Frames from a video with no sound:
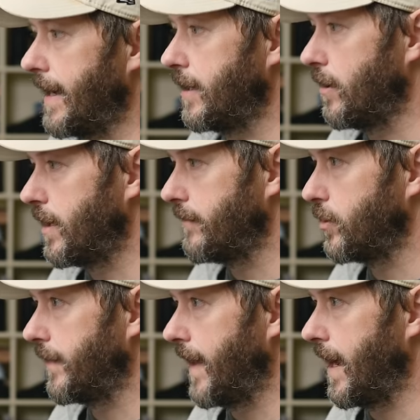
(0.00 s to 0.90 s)
I can go and have a
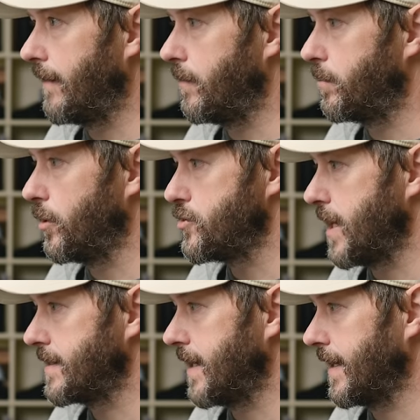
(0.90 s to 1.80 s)
look at that Arran
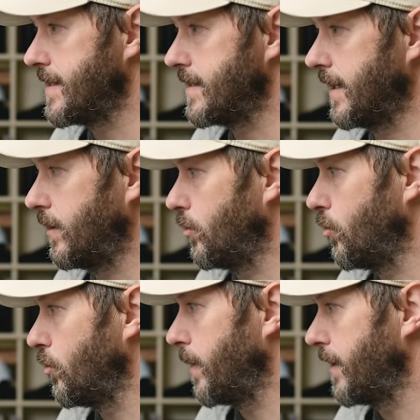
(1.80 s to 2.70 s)
project and I can see
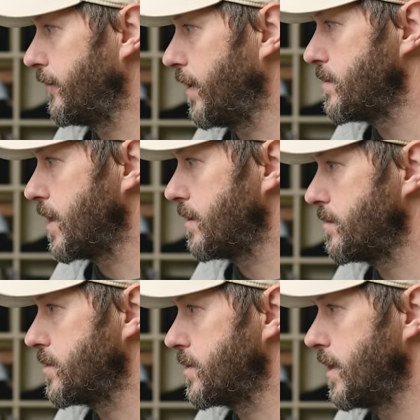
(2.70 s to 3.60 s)
all my
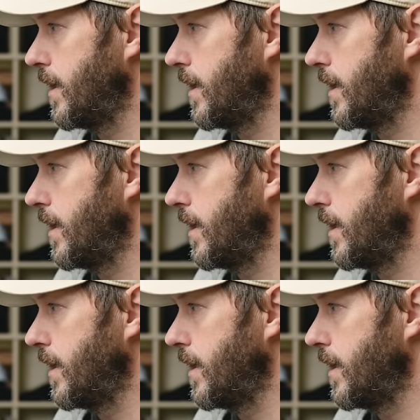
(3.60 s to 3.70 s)
photos.